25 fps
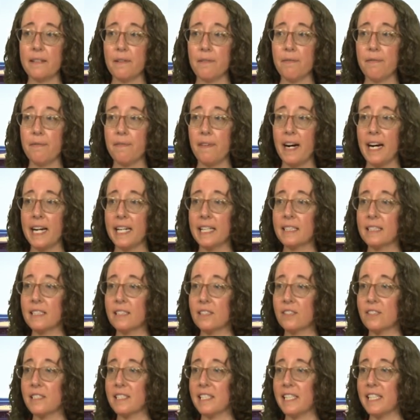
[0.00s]
fine
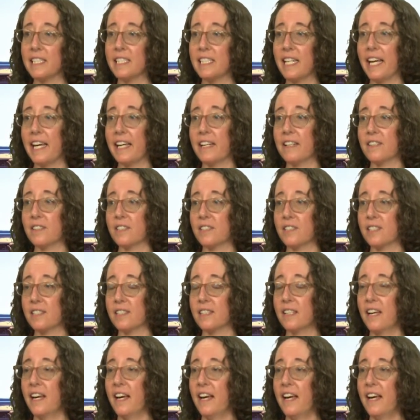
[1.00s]
little details